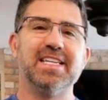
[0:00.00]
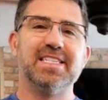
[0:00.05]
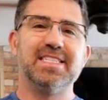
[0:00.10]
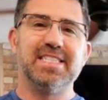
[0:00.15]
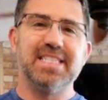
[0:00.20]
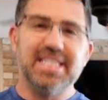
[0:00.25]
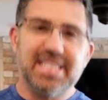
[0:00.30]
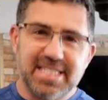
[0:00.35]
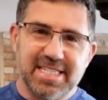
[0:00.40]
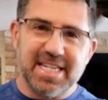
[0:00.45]

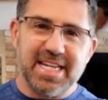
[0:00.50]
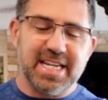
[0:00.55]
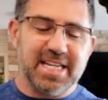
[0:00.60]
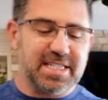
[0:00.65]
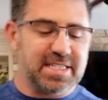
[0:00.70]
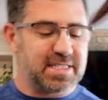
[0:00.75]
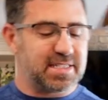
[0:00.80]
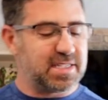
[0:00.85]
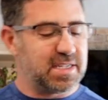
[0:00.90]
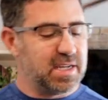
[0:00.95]

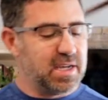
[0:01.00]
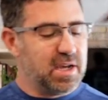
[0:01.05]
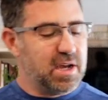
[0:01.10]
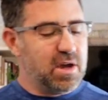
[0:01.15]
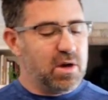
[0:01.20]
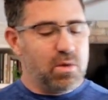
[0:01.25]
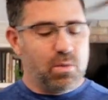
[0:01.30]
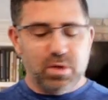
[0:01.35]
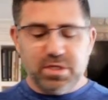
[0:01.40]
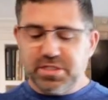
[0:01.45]
cc's,
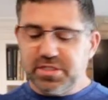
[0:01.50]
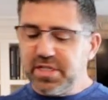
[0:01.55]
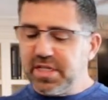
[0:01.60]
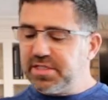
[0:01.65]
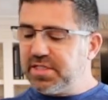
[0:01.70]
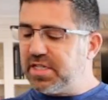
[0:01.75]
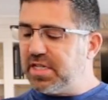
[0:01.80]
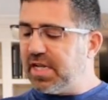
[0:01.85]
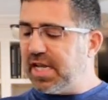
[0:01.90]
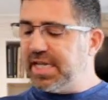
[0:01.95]
which
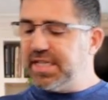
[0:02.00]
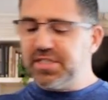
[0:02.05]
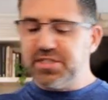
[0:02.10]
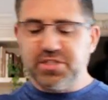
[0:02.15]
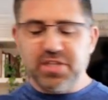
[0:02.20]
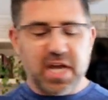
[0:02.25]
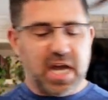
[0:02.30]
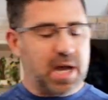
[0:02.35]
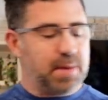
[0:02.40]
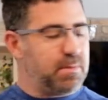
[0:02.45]
does a nice
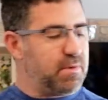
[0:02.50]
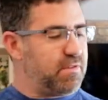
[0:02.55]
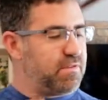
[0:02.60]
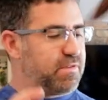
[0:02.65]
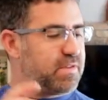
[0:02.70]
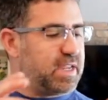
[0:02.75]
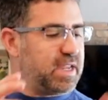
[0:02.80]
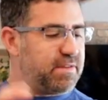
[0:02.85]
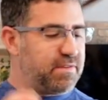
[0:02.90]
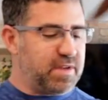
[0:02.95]
job
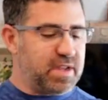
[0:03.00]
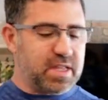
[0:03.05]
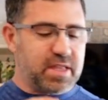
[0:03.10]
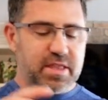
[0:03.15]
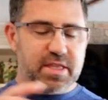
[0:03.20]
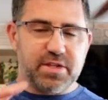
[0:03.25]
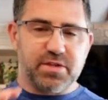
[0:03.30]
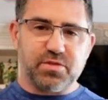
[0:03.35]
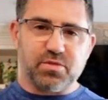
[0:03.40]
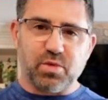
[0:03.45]
of
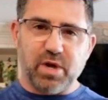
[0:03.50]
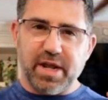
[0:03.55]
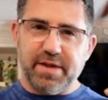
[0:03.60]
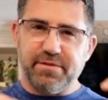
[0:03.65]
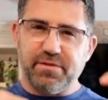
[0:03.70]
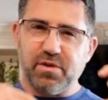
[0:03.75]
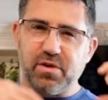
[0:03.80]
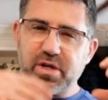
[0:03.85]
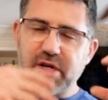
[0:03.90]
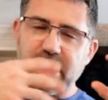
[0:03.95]
giving this
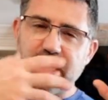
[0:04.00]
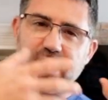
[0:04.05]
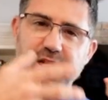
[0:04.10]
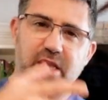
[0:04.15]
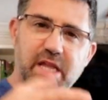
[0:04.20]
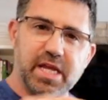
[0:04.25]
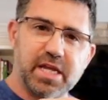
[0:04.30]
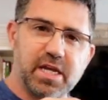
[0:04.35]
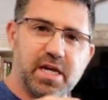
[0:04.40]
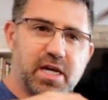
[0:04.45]
rifle kind of
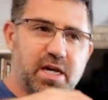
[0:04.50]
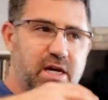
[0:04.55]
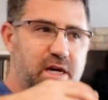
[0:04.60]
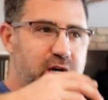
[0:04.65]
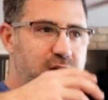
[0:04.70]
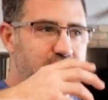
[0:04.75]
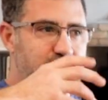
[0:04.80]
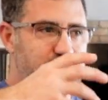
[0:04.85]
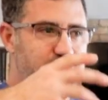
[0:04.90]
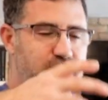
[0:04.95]
like
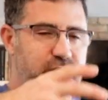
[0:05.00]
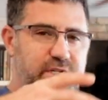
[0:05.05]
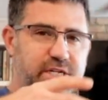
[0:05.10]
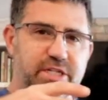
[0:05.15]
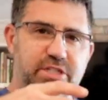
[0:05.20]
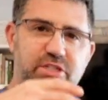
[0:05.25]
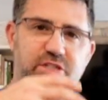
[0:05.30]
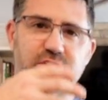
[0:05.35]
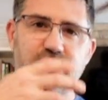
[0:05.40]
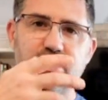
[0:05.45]
a
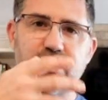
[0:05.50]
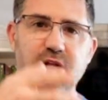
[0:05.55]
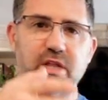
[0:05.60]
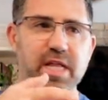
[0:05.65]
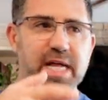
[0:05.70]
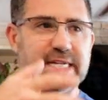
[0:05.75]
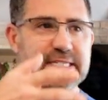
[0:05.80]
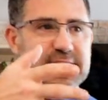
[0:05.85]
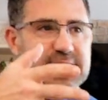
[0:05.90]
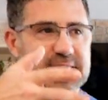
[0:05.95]
traditional
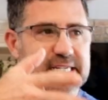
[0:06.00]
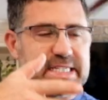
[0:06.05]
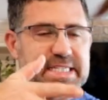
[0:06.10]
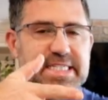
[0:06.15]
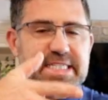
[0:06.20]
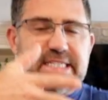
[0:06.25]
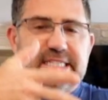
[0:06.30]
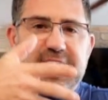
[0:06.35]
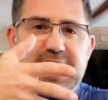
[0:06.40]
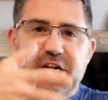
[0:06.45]
classic
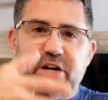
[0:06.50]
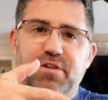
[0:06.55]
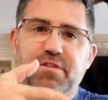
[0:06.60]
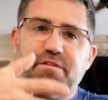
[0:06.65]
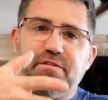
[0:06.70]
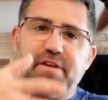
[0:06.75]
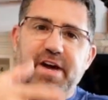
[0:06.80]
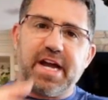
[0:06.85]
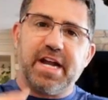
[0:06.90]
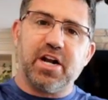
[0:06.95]
center
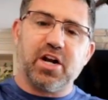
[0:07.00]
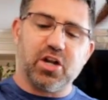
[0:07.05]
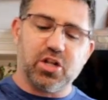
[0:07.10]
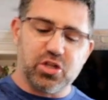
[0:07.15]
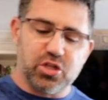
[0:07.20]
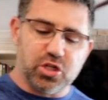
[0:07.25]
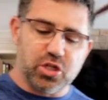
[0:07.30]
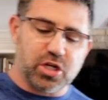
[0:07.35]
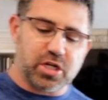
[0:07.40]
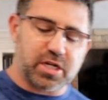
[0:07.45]
fire
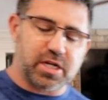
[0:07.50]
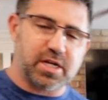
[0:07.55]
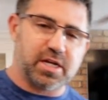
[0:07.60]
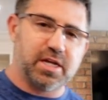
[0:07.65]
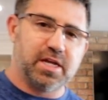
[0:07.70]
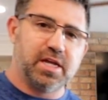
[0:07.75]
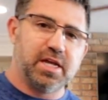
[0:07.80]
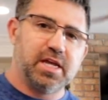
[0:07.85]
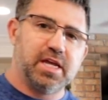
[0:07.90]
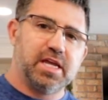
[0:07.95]
look
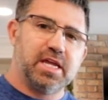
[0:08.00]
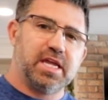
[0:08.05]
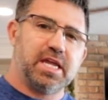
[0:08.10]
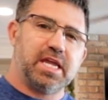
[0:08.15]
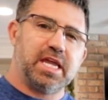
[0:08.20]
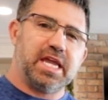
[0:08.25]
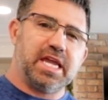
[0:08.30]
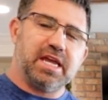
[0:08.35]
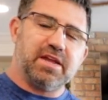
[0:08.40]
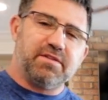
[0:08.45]

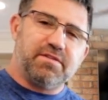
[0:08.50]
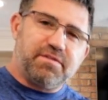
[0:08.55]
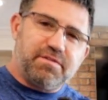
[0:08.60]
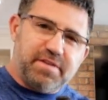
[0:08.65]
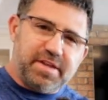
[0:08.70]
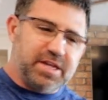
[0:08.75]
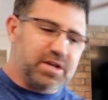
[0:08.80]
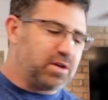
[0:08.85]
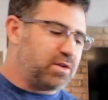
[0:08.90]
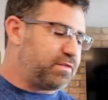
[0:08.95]
and
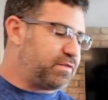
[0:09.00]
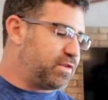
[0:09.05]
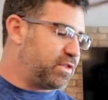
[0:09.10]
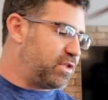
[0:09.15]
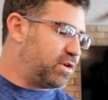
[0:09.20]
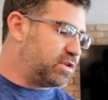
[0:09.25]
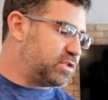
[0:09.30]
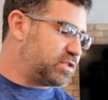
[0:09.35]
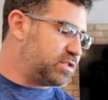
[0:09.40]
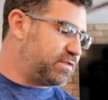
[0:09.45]
feel for
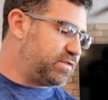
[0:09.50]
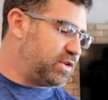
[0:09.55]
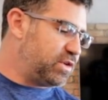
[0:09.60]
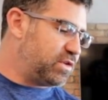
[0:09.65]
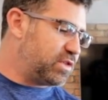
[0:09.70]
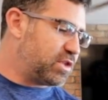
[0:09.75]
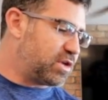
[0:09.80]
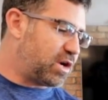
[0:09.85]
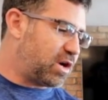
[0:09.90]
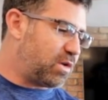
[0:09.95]
those of
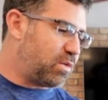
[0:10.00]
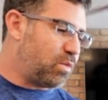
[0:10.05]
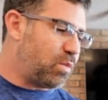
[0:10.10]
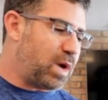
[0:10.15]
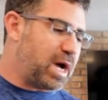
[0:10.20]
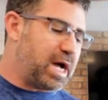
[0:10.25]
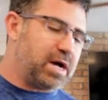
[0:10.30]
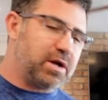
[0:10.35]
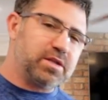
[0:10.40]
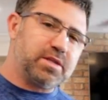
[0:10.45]
you that aren't
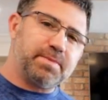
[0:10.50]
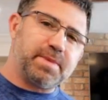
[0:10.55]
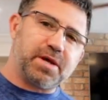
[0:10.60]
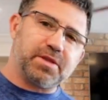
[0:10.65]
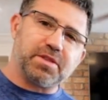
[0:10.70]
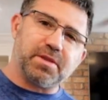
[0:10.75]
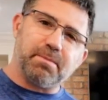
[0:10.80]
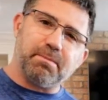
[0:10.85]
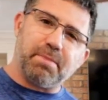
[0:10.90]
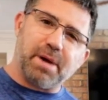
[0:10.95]
wild
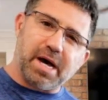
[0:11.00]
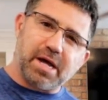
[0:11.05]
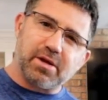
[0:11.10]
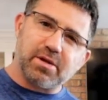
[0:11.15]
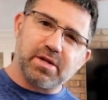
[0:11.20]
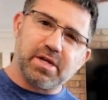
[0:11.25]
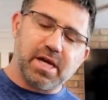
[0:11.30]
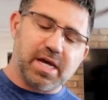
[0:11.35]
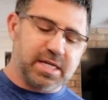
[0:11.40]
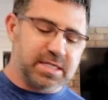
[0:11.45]
about the
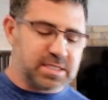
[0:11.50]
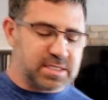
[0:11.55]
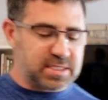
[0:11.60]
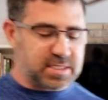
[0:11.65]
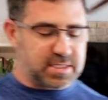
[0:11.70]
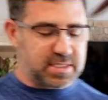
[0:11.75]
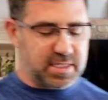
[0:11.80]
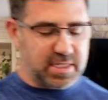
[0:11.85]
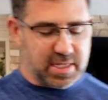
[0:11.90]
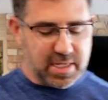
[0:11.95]
bottle
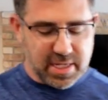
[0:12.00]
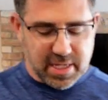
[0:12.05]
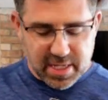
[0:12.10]
guns.